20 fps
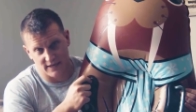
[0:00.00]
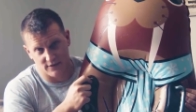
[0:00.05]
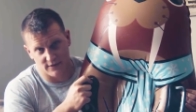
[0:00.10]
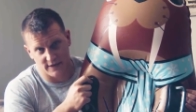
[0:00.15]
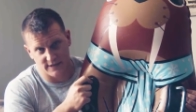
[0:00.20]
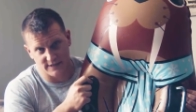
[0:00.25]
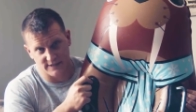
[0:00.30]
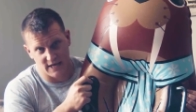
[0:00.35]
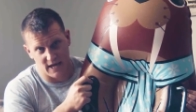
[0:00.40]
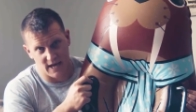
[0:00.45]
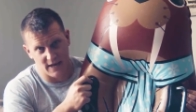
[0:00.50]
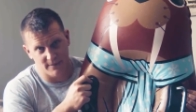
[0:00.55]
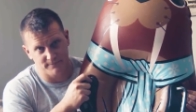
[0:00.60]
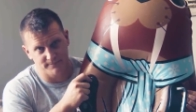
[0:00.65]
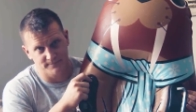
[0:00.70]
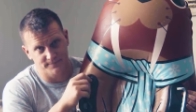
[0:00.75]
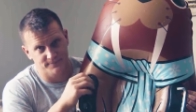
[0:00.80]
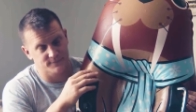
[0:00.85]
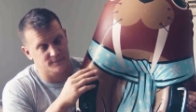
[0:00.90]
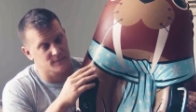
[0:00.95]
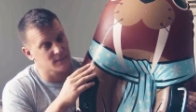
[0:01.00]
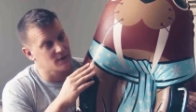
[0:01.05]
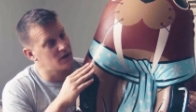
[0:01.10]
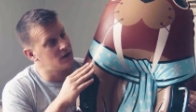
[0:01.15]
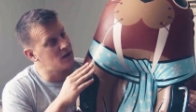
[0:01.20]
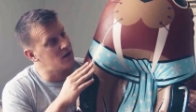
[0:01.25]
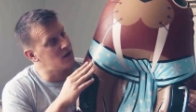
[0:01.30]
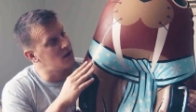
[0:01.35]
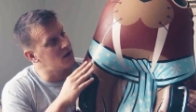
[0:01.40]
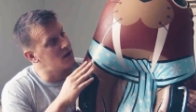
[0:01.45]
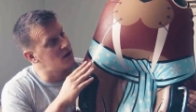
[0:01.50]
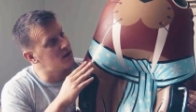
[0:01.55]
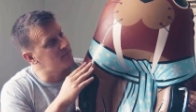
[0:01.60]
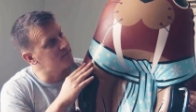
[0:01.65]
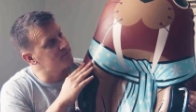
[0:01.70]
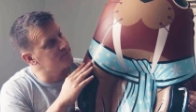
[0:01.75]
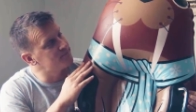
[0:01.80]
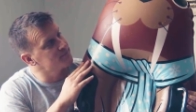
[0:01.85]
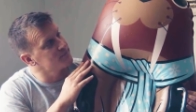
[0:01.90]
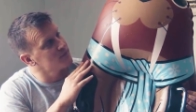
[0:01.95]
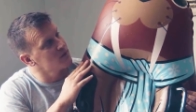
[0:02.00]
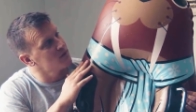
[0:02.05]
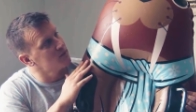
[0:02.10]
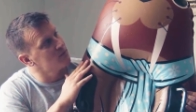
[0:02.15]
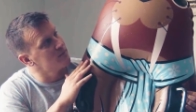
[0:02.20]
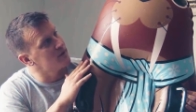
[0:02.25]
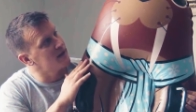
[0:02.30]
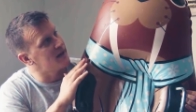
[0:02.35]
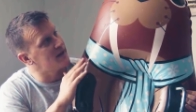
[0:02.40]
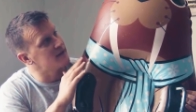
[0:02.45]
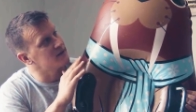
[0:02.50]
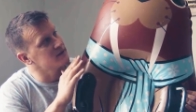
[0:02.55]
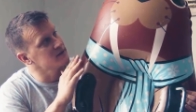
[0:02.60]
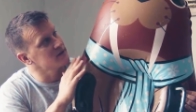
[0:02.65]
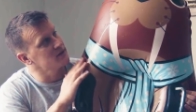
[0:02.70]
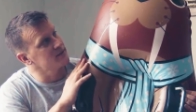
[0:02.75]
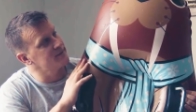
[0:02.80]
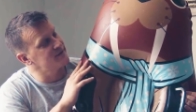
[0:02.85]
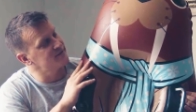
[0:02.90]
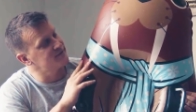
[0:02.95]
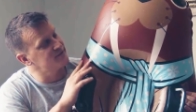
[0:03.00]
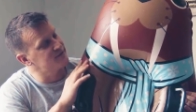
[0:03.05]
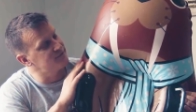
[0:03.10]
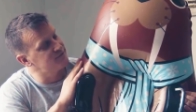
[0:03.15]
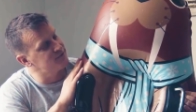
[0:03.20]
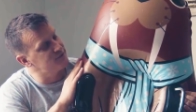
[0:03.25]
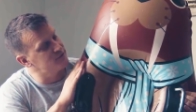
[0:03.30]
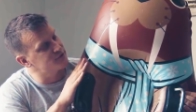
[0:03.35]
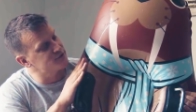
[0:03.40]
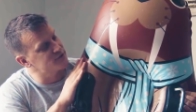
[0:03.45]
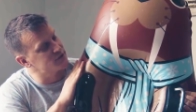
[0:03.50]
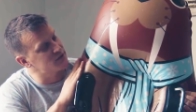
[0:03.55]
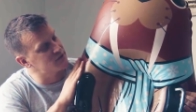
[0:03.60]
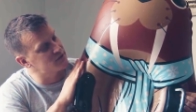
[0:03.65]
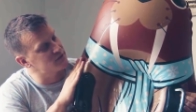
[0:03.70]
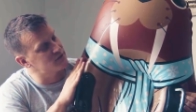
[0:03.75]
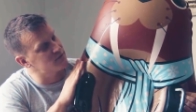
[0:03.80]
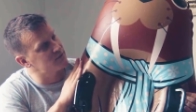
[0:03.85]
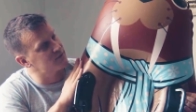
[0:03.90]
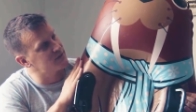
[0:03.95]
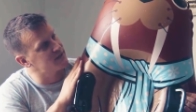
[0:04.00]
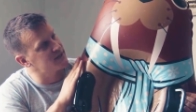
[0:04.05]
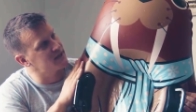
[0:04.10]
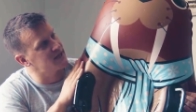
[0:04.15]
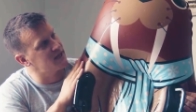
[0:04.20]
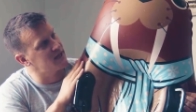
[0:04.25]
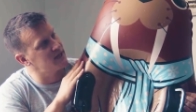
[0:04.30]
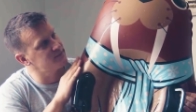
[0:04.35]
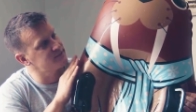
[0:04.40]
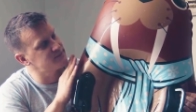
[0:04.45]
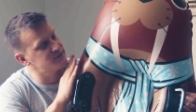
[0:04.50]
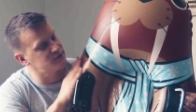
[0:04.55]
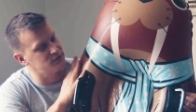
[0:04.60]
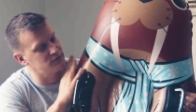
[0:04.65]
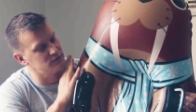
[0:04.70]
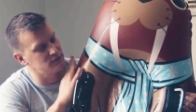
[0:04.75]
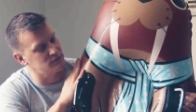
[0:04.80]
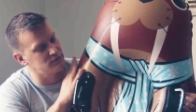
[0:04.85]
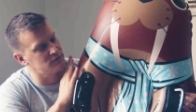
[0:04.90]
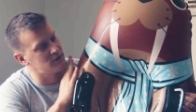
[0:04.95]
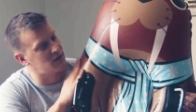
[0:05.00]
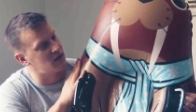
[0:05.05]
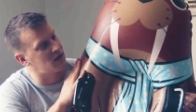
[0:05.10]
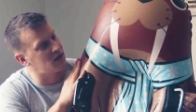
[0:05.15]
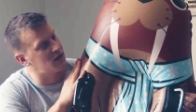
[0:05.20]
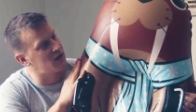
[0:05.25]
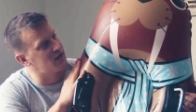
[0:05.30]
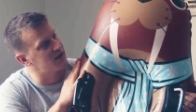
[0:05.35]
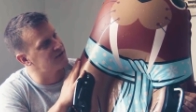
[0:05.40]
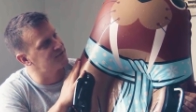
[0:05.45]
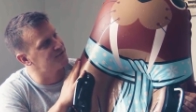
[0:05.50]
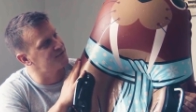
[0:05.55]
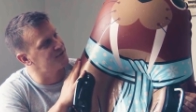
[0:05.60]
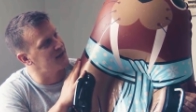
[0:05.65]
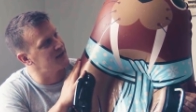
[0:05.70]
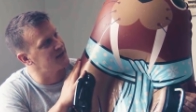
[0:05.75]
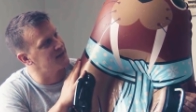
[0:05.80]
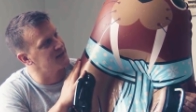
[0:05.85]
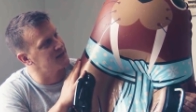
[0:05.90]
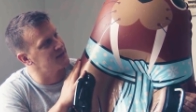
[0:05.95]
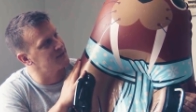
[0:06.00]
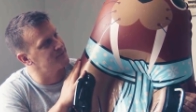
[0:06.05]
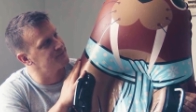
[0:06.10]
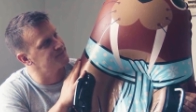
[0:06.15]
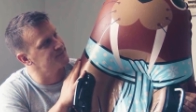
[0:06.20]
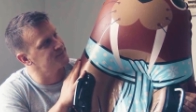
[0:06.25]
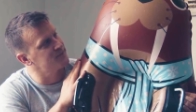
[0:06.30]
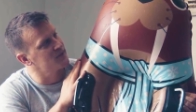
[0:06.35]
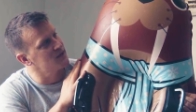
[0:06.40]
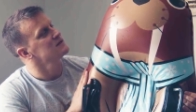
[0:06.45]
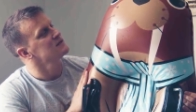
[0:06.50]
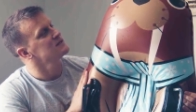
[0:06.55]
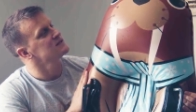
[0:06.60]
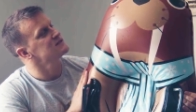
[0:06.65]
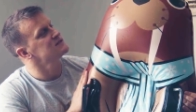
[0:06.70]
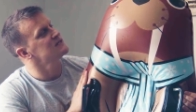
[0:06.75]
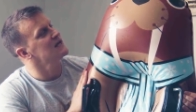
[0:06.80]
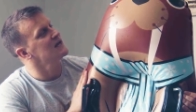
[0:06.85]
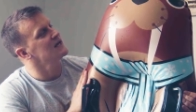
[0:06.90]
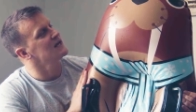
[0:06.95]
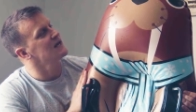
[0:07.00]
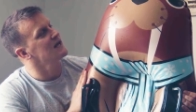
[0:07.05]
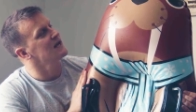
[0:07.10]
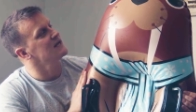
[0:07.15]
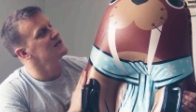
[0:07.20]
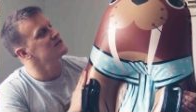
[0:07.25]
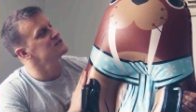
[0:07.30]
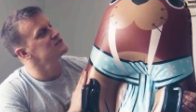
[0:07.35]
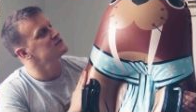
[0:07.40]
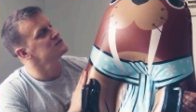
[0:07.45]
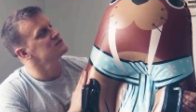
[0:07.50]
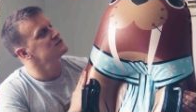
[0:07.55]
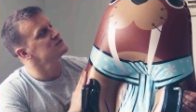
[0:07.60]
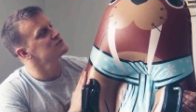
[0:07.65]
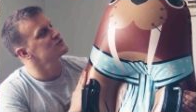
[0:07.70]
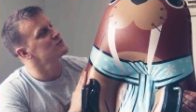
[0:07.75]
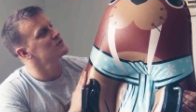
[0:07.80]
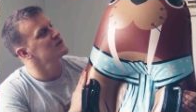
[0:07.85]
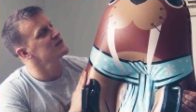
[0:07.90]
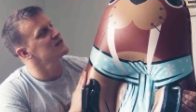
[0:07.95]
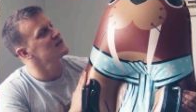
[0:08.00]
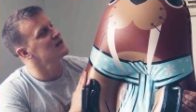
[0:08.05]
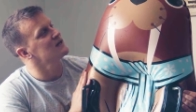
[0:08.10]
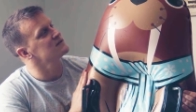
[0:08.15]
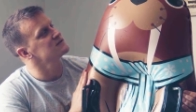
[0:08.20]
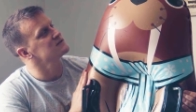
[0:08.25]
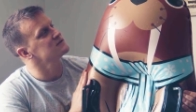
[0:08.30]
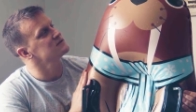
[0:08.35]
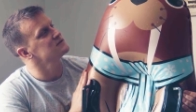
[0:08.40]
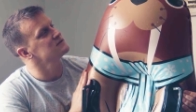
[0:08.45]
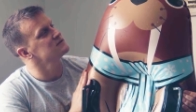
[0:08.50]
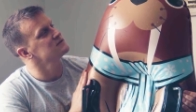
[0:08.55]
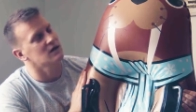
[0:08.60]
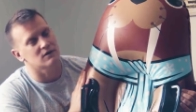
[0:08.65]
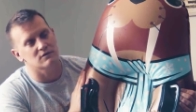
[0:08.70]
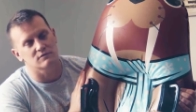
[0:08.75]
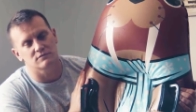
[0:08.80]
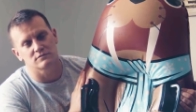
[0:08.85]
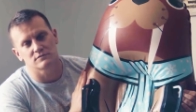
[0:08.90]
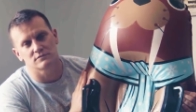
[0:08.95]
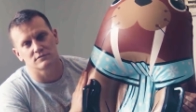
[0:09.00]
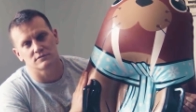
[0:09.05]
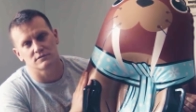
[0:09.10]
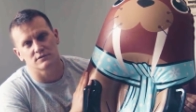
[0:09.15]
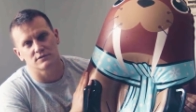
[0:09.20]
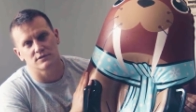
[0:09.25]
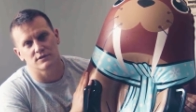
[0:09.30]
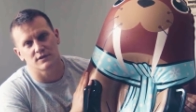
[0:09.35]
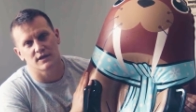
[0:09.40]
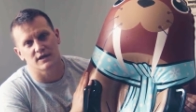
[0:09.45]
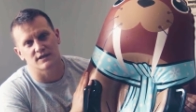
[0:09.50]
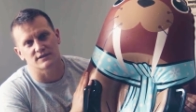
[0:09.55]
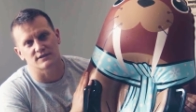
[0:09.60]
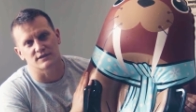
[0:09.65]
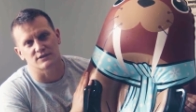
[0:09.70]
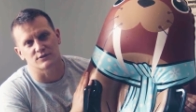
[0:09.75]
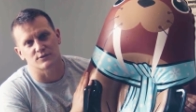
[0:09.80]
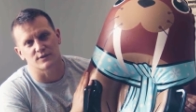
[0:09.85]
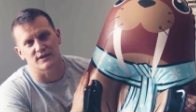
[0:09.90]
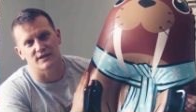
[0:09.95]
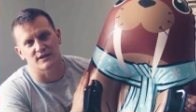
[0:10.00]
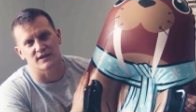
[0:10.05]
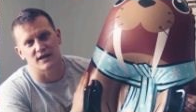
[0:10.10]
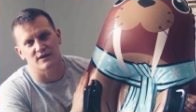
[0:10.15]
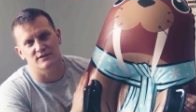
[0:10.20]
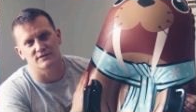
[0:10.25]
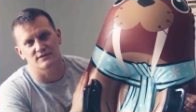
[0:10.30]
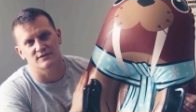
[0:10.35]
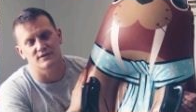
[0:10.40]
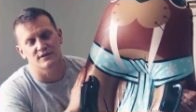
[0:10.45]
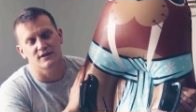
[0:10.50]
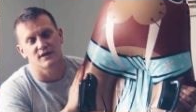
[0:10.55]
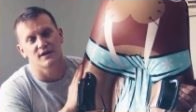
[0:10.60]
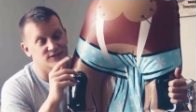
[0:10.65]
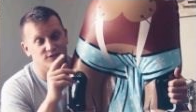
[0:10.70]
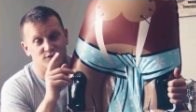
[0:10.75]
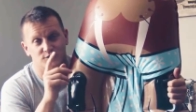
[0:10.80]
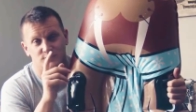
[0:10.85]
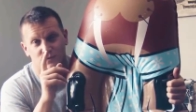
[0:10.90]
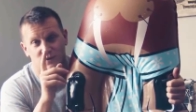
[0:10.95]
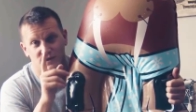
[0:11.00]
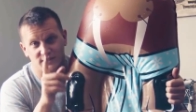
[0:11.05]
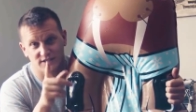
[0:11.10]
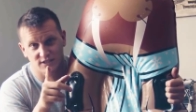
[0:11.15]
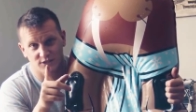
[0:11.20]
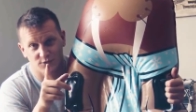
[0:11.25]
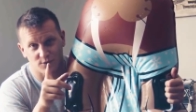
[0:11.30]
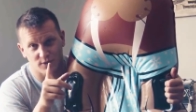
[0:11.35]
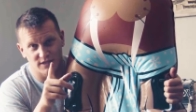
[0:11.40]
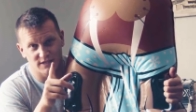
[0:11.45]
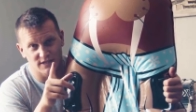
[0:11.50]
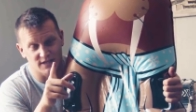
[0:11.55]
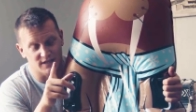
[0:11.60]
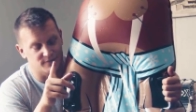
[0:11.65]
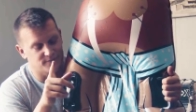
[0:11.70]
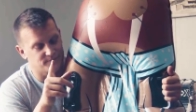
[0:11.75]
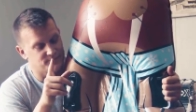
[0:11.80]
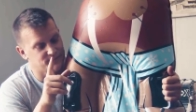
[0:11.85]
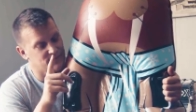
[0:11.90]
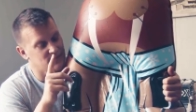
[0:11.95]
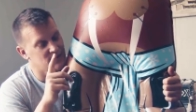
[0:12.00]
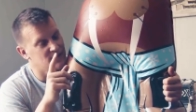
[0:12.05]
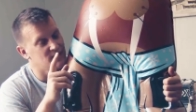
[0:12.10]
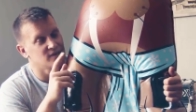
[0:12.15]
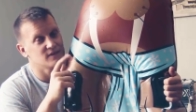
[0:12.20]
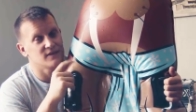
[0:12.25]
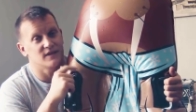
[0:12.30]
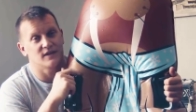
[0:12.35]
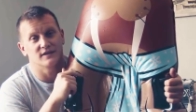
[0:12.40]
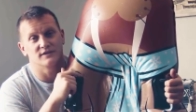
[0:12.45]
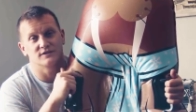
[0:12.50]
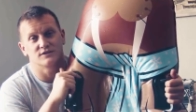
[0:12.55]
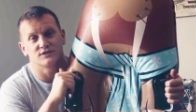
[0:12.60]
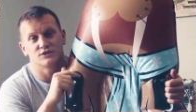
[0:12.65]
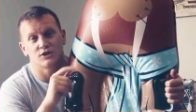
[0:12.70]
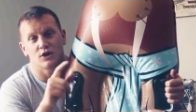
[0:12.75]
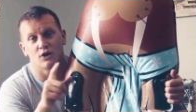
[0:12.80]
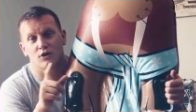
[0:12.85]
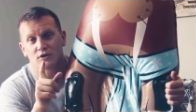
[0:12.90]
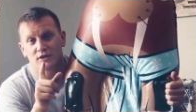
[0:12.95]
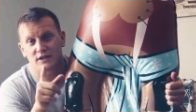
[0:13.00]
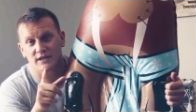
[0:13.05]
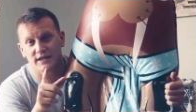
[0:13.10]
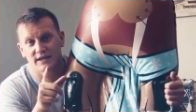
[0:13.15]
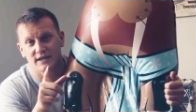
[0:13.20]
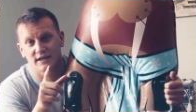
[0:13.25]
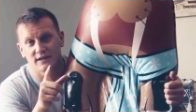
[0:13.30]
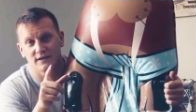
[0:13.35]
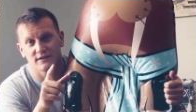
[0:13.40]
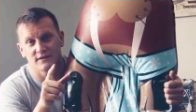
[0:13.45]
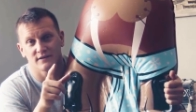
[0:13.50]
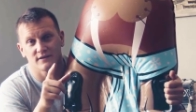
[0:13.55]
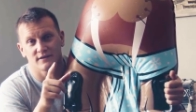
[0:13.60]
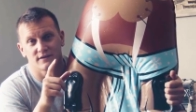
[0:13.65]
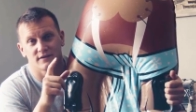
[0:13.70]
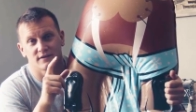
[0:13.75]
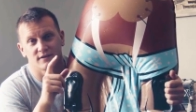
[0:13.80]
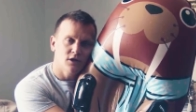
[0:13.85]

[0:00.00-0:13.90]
I had a great time. Um, we had a little bit of confusion when it came to uh, inflating him. In this day and age, 20,000, no, can't say 20,000. In 2020, it is totally.